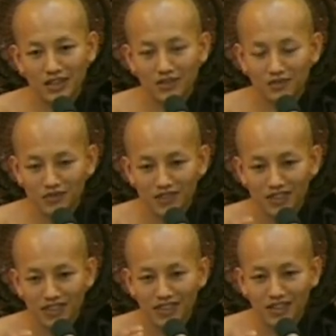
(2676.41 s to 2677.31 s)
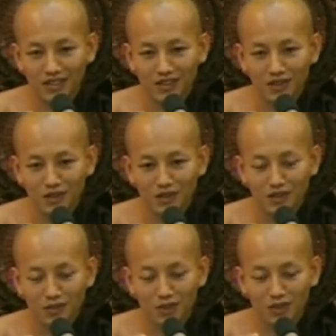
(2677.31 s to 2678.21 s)
I
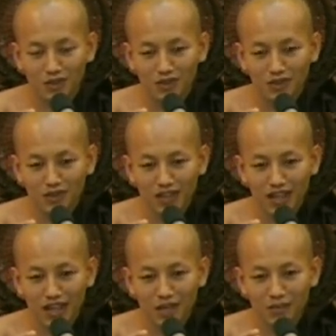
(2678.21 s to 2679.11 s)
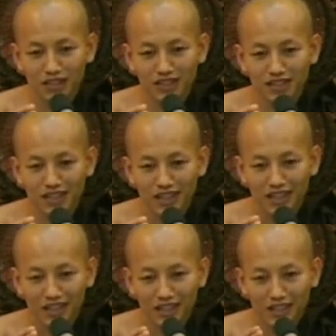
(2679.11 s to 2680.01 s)
mean, it's
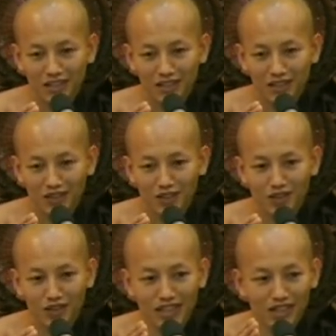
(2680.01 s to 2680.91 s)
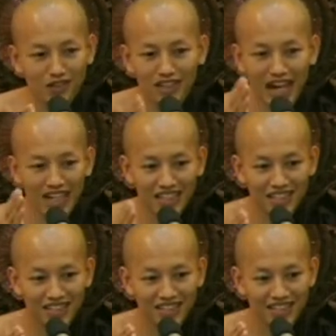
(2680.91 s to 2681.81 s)
look like.
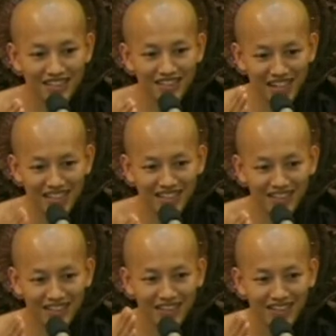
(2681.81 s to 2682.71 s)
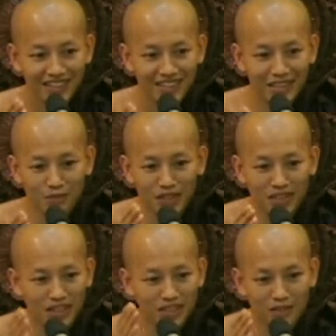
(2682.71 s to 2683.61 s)
Look like, no? This
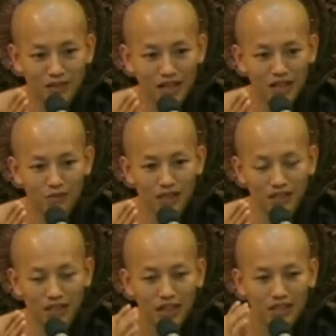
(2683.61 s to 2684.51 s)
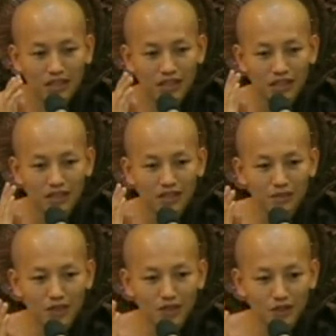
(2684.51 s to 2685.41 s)
person is look like, but they
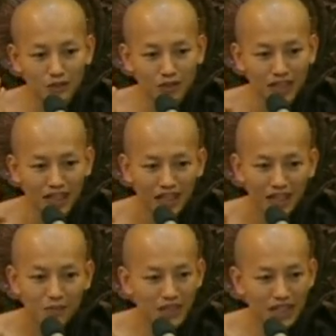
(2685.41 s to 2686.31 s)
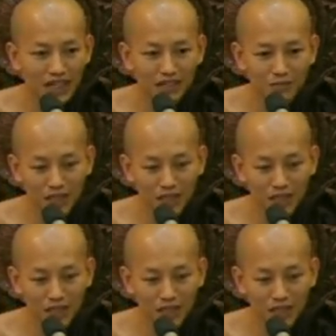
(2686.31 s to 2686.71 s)
may not use the megat,